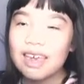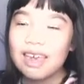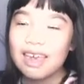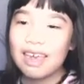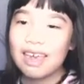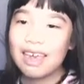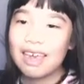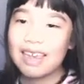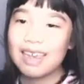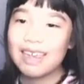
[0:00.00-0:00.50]

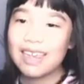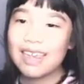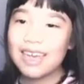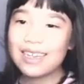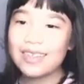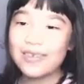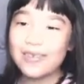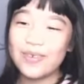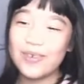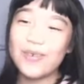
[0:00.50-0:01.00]
And
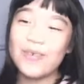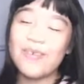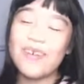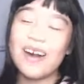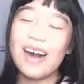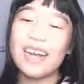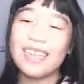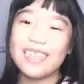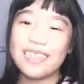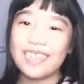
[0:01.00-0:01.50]
thanks for
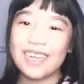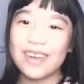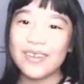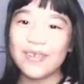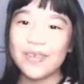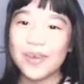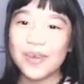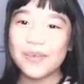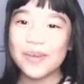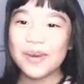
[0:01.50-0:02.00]

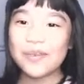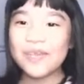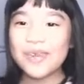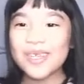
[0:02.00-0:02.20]
watching. Remember